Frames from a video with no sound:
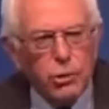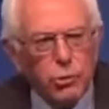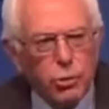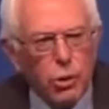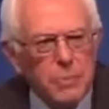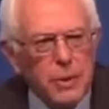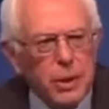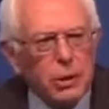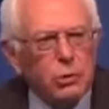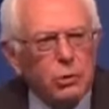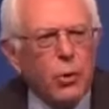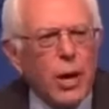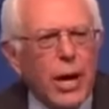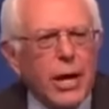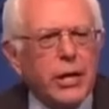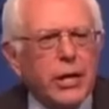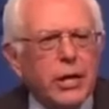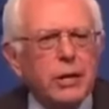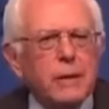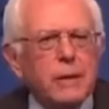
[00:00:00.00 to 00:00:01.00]
a criminal
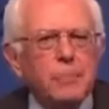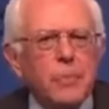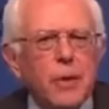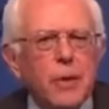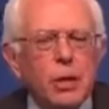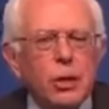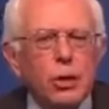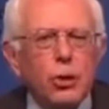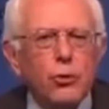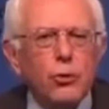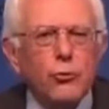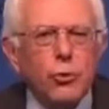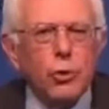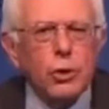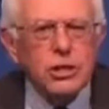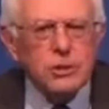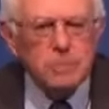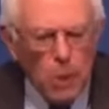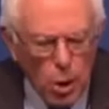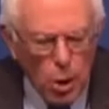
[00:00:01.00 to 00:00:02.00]
record
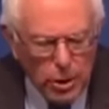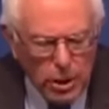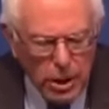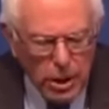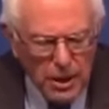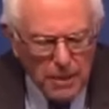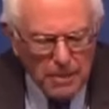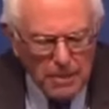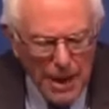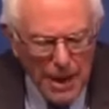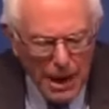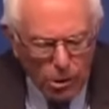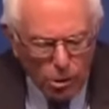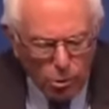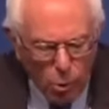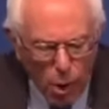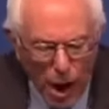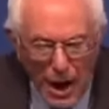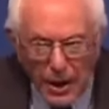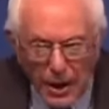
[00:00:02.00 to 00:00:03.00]
for smoking
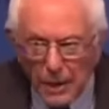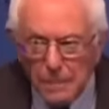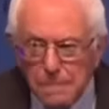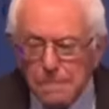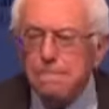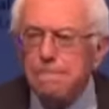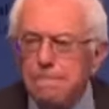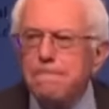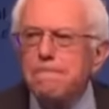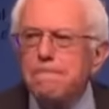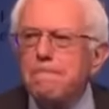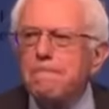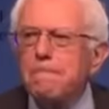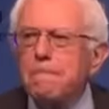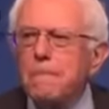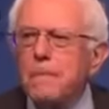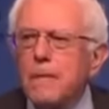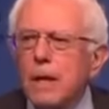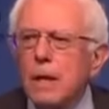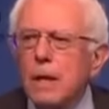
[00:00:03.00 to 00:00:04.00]
marijuana,
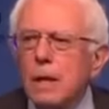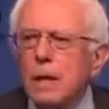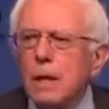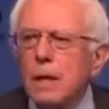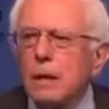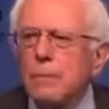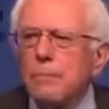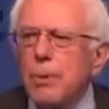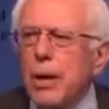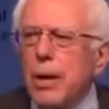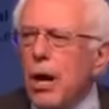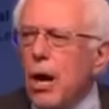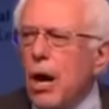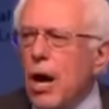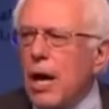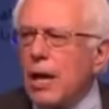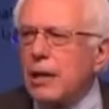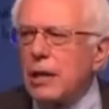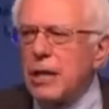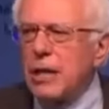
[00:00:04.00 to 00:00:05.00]
but
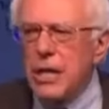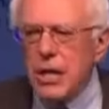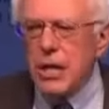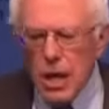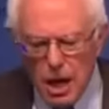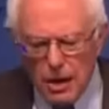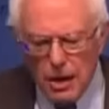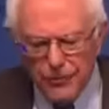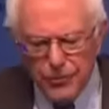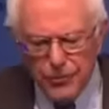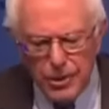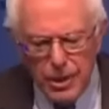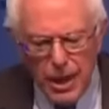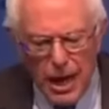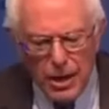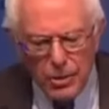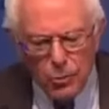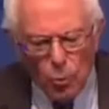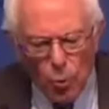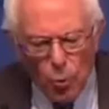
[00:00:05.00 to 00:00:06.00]
oddly enough,
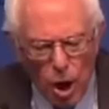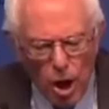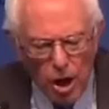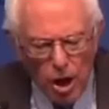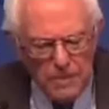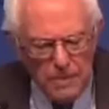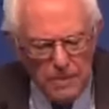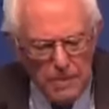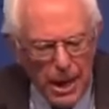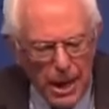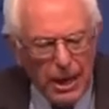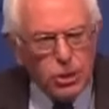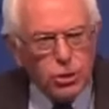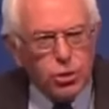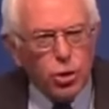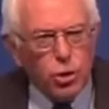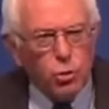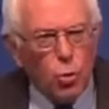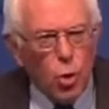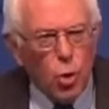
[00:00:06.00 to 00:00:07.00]
not one
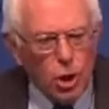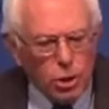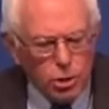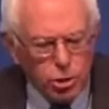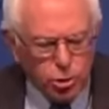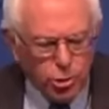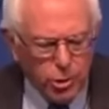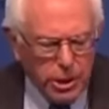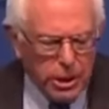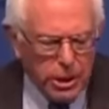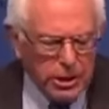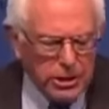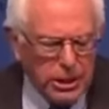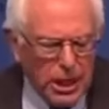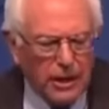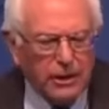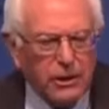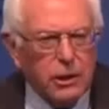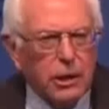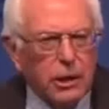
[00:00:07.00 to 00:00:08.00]
major Wall Street
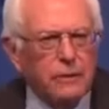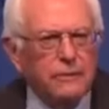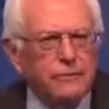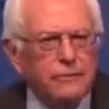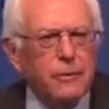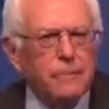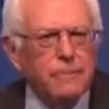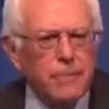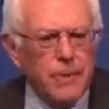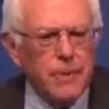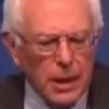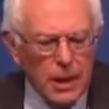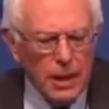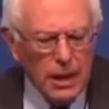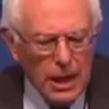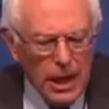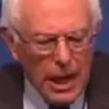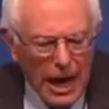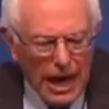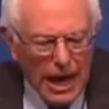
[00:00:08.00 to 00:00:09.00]
executive
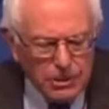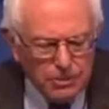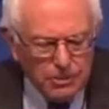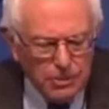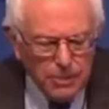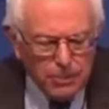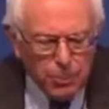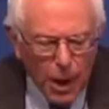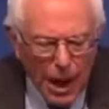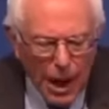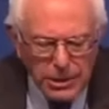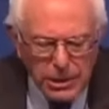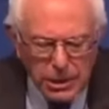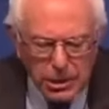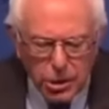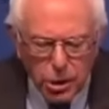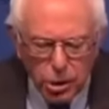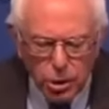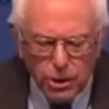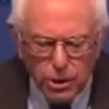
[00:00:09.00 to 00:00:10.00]
has been
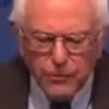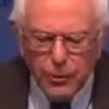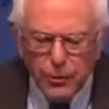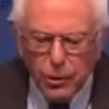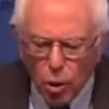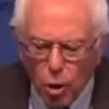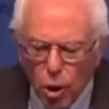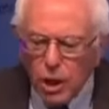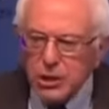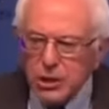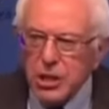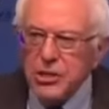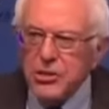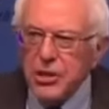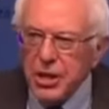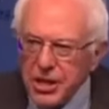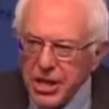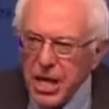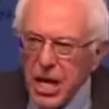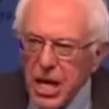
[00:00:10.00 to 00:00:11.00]
prosecuted for
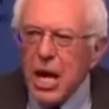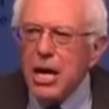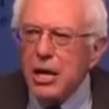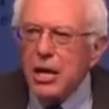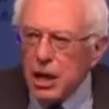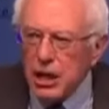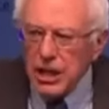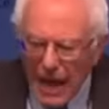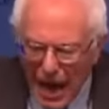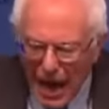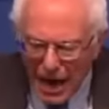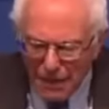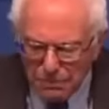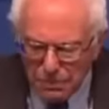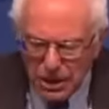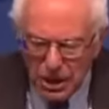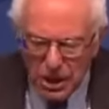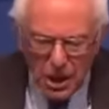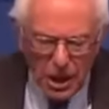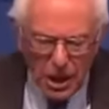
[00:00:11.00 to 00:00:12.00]
causing the near
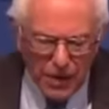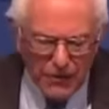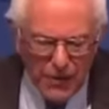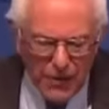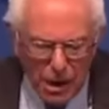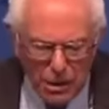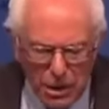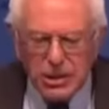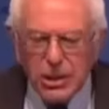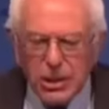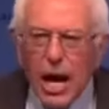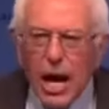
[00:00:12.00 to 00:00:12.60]
collapse of our